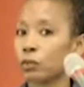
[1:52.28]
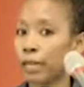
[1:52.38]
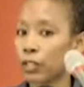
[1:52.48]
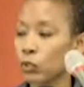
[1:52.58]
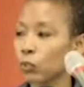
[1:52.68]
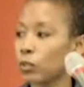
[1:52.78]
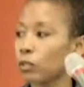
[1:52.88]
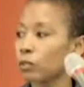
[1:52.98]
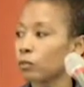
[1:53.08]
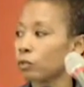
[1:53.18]
from
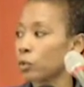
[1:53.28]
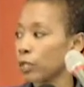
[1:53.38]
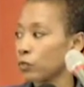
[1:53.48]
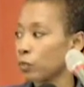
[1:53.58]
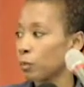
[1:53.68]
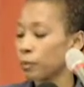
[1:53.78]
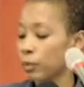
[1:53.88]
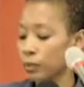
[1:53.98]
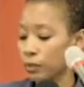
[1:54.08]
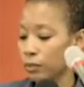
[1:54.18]
actual requests for
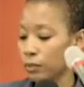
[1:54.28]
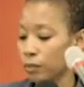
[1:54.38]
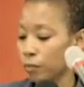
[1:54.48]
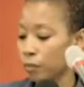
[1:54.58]
proposals.